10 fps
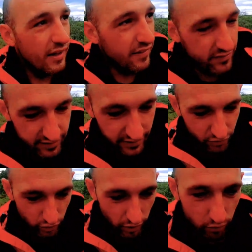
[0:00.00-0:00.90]
can see the
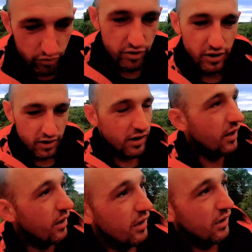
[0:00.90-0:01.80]
two hills
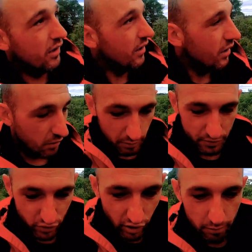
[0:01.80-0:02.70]
I'm going to
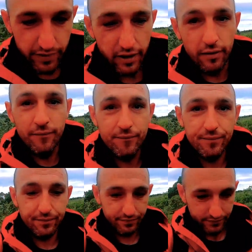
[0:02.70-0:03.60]
be doing up there,
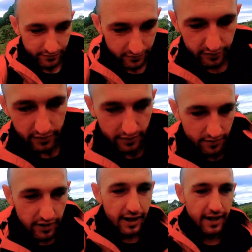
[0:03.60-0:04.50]

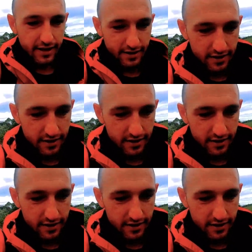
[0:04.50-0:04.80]
and